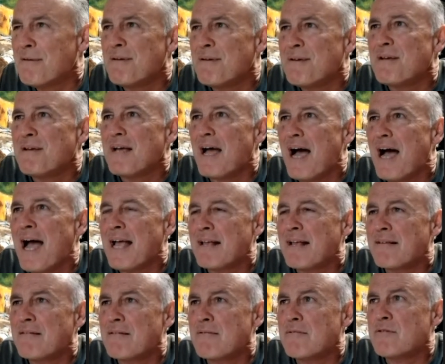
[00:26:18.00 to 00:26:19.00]
I,
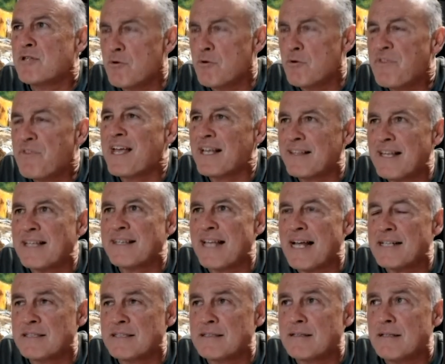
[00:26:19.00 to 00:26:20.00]
I do think
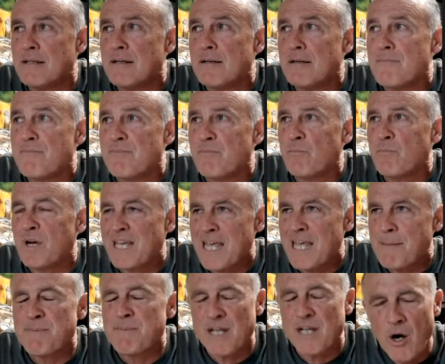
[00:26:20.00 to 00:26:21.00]
that that's
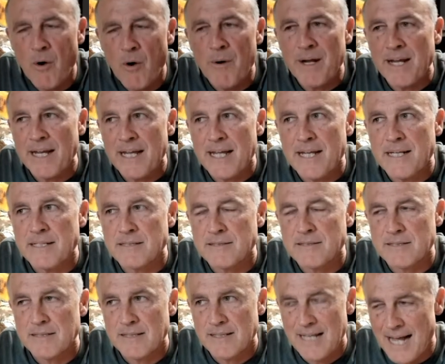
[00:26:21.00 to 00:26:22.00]
what keeps me going
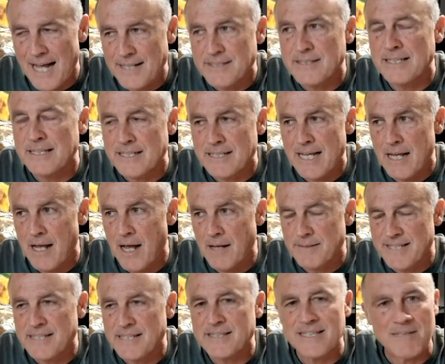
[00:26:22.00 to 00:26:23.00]
is constantly t-
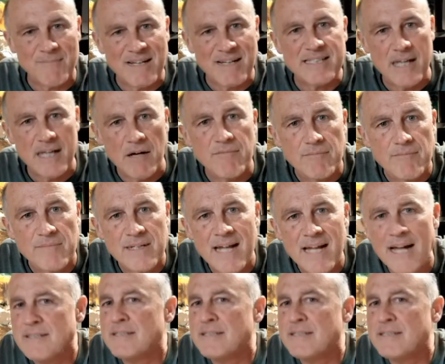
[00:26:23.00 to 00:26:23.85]
uh, testing myself,